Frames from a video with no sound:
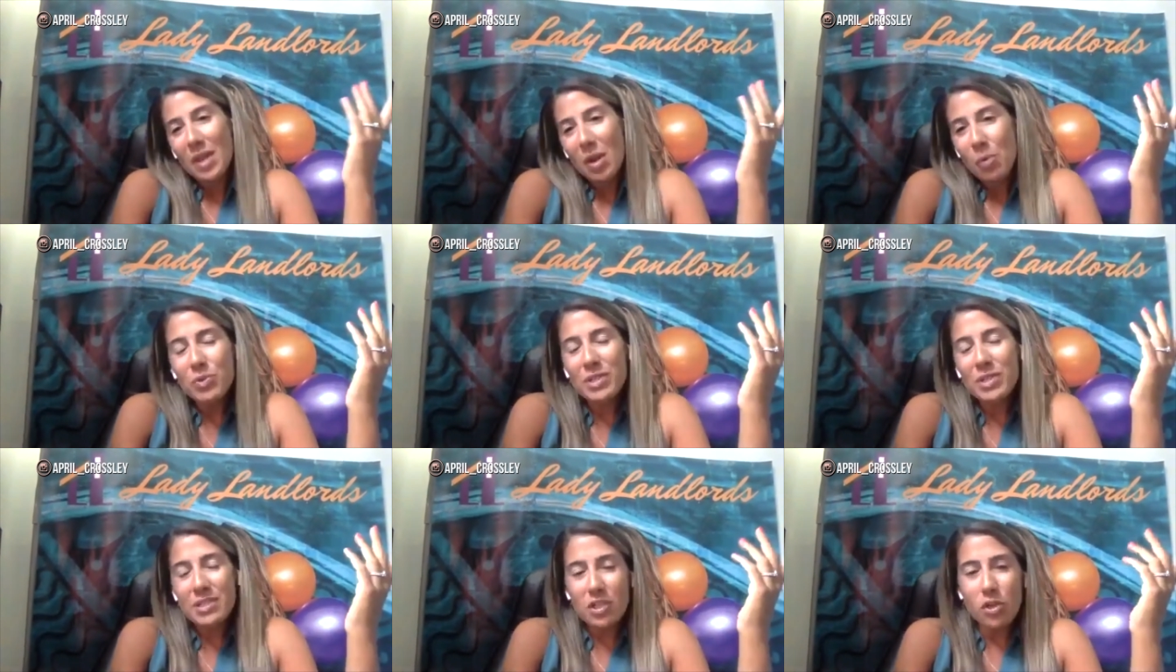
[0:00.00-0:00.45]

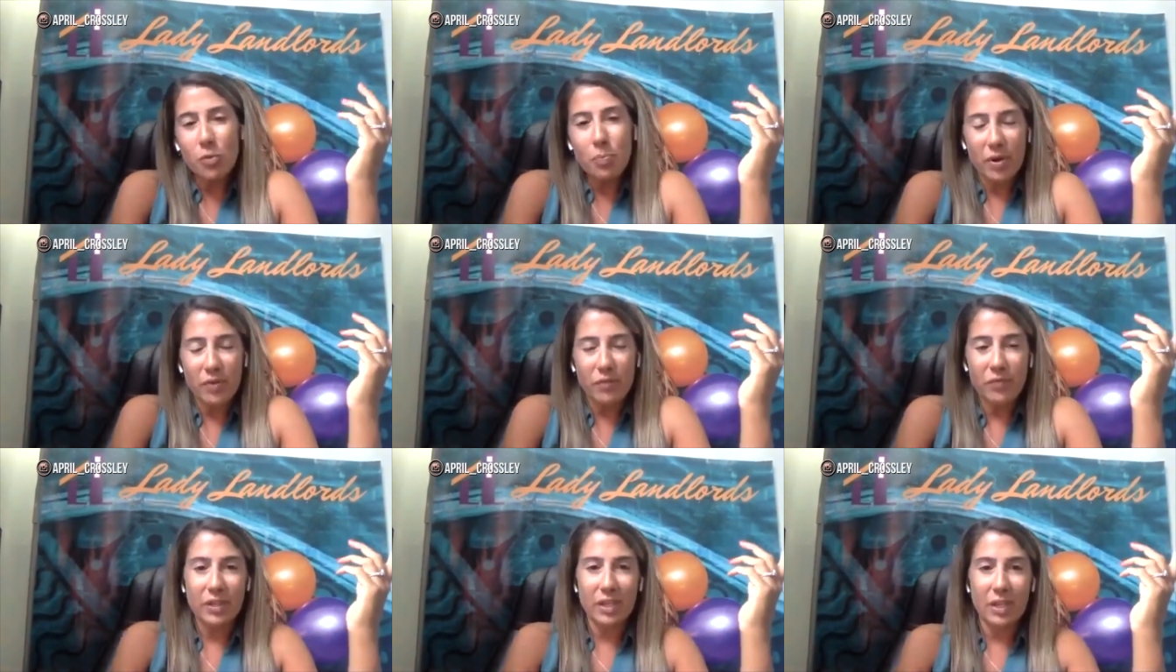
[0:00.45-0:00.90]
was still
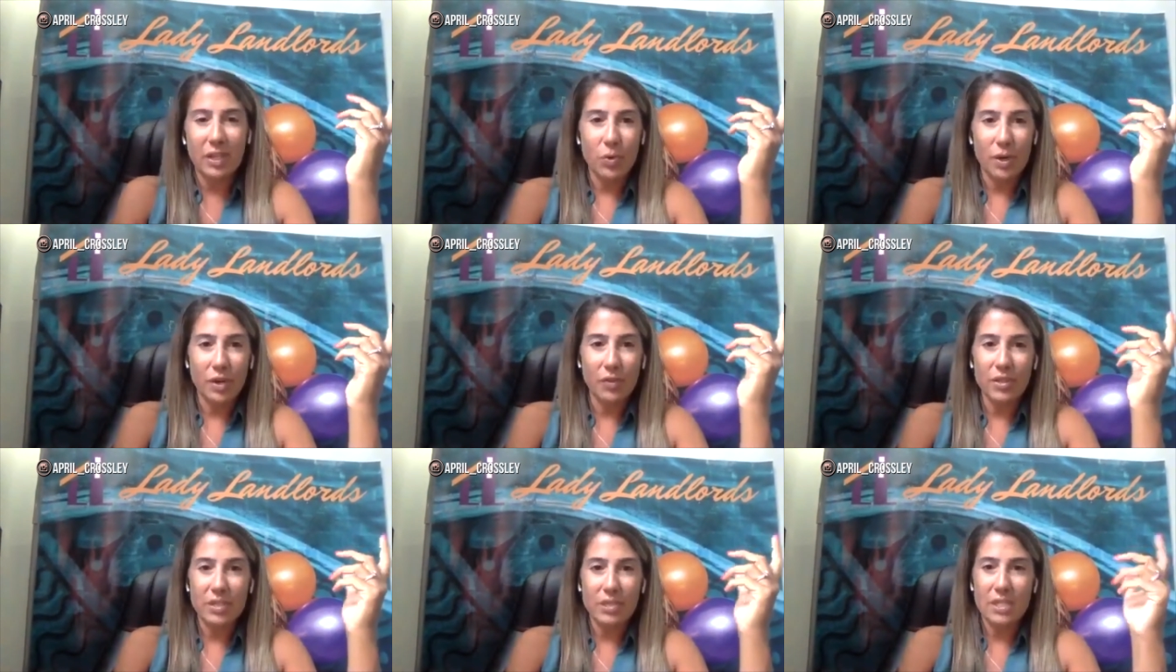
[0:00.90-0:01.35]
perfectly
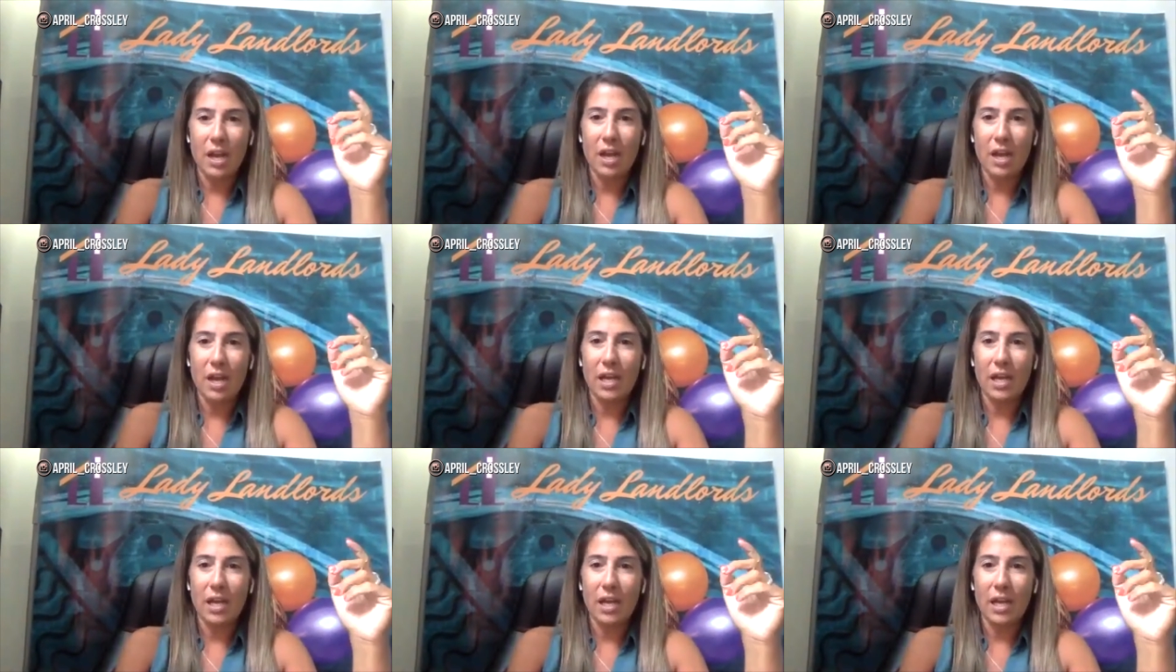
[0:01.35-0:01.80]
worth it to
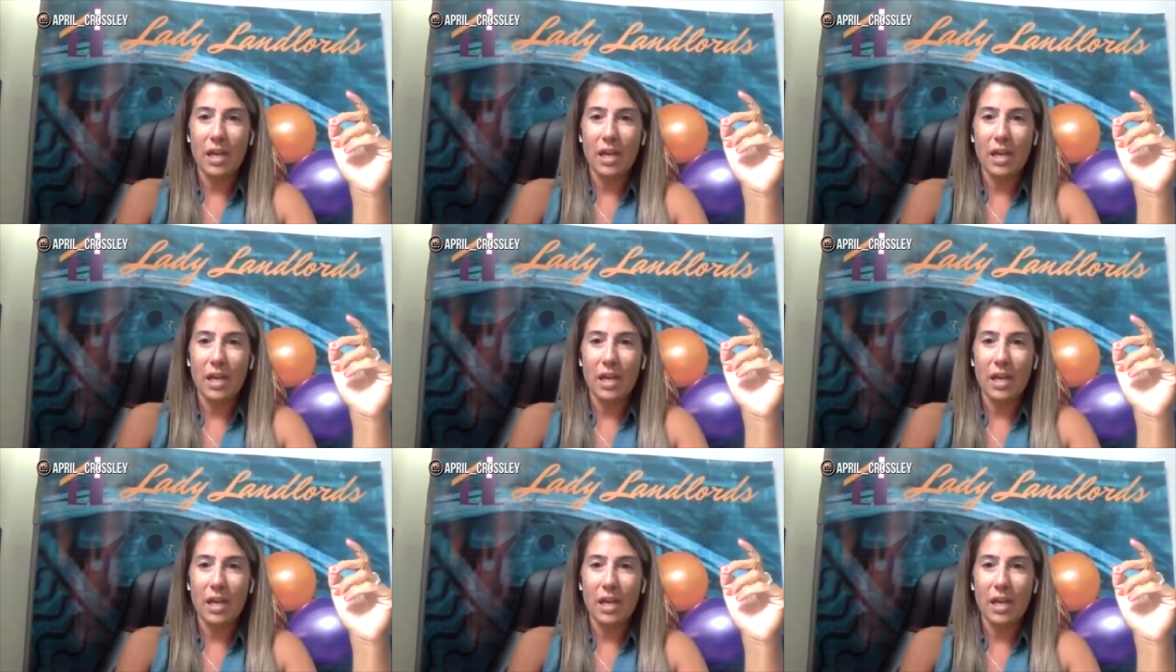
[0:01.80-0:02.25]
us
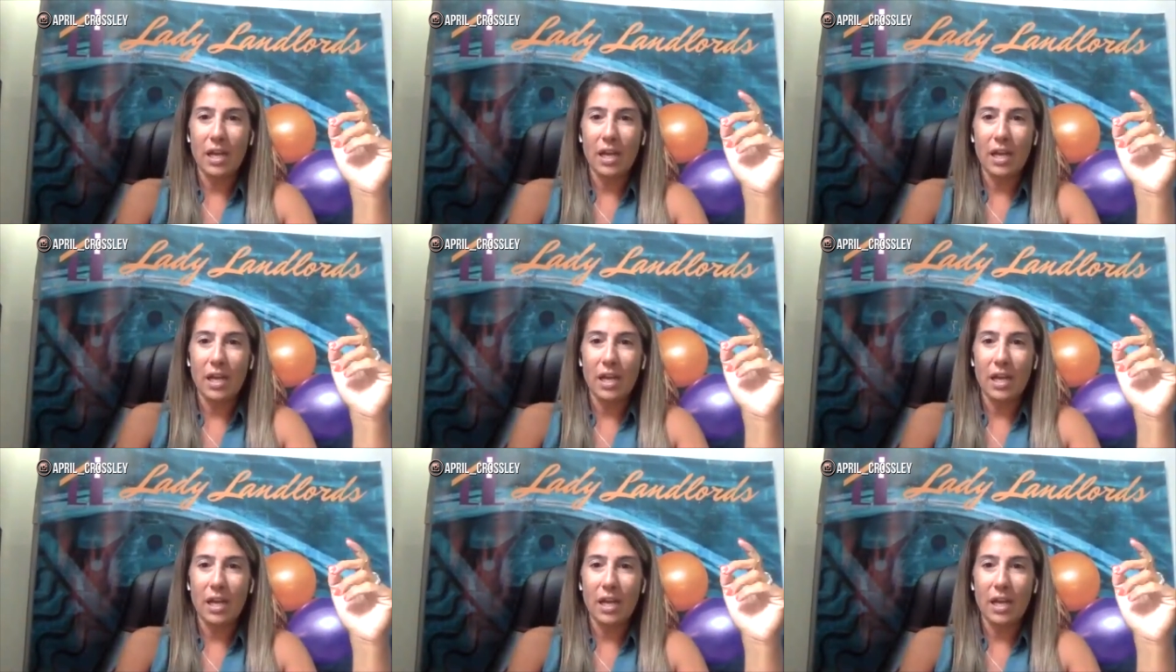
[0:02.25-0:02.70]

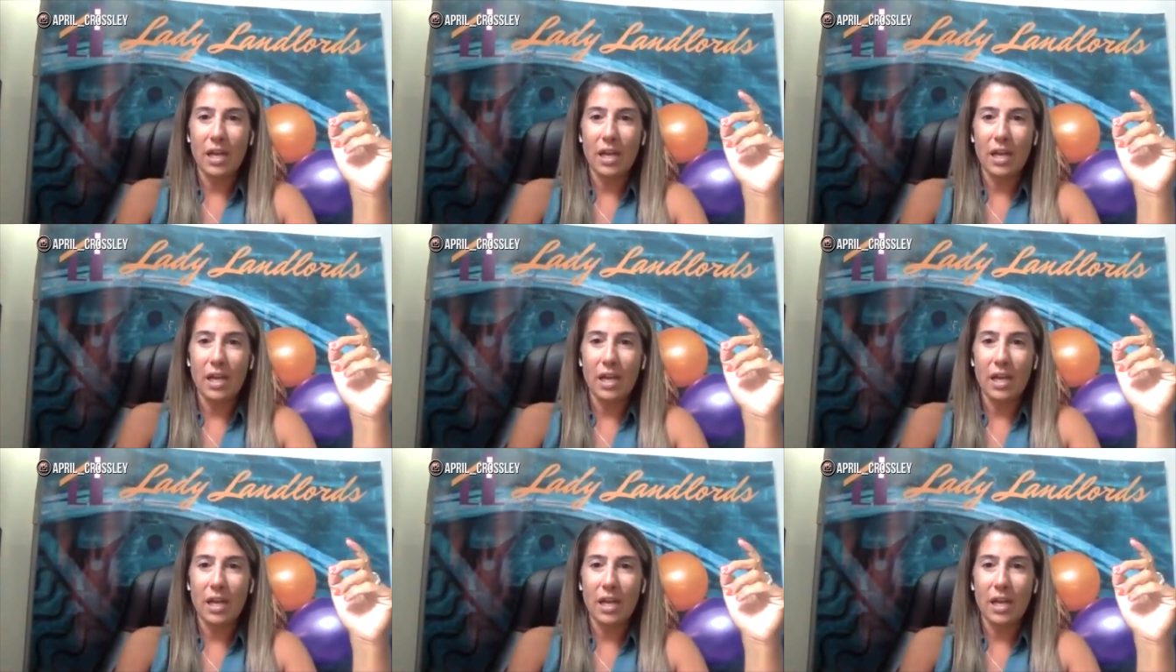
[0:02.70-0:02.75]
um,